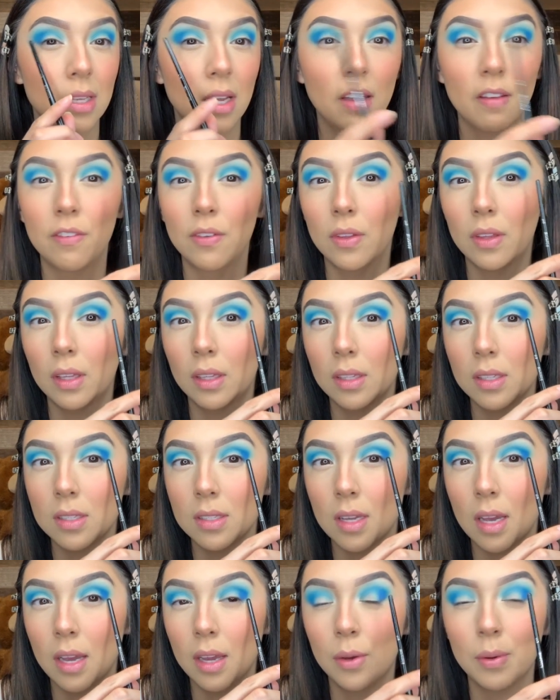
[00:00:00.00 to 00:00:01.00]
I feel like this
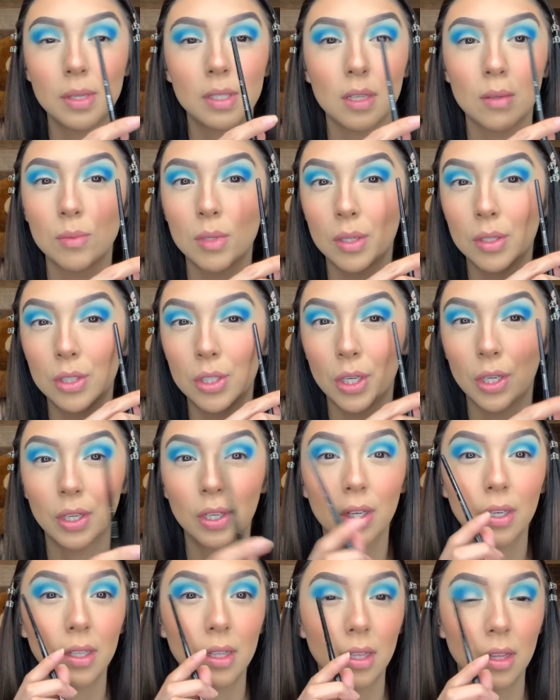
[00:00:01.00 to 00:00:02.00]
eye always comes out
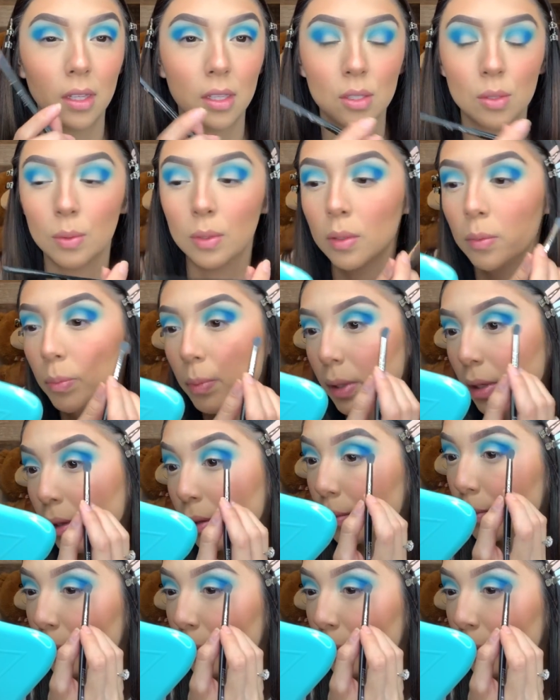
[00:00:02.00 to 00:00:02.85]
darker than this one, but